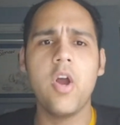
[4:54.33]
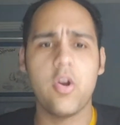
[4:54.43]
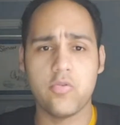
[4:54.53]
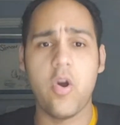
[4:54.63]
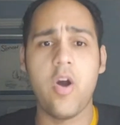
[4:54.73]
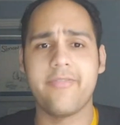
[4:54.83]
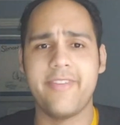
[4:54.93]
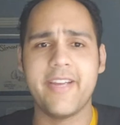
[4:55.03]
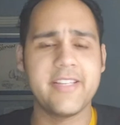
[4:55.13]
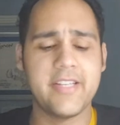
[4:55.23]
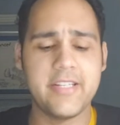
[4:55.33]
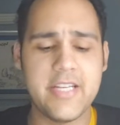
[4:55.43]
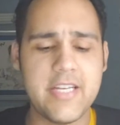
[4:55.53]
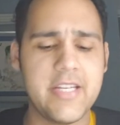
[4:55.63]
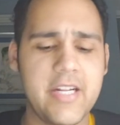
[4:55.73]
raw figures and
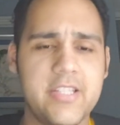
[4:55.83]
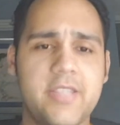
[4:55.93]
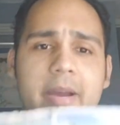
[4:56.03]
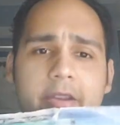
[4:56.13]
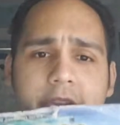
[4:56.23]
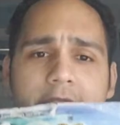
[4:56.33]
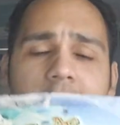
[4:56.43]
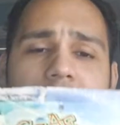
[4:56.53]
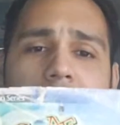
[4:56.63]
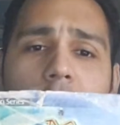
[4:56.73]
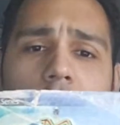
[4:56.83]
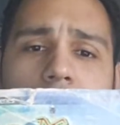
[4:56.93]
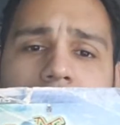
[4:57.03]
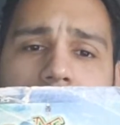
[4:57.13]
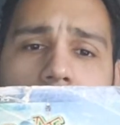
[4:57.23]
details is by reading this book,
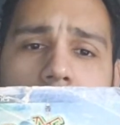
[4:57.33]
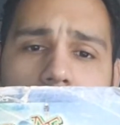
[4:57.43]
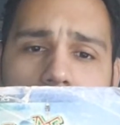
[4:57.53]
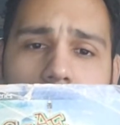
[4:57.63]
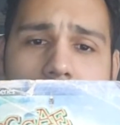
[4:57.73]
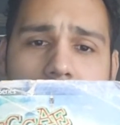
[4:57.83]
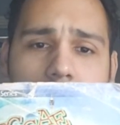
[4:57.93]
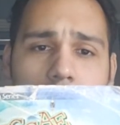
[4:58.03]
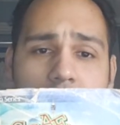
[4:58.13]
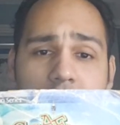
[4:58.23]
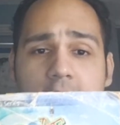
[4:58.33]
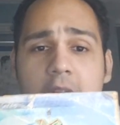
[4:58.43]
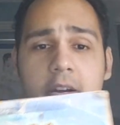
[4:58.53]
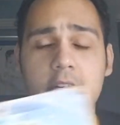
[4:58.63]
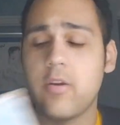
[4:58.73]
The Reggae Road to
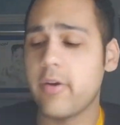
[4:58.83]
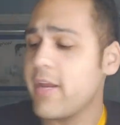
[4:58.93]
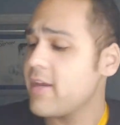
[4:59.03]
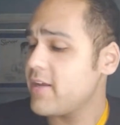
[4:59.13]
Soccer Glory.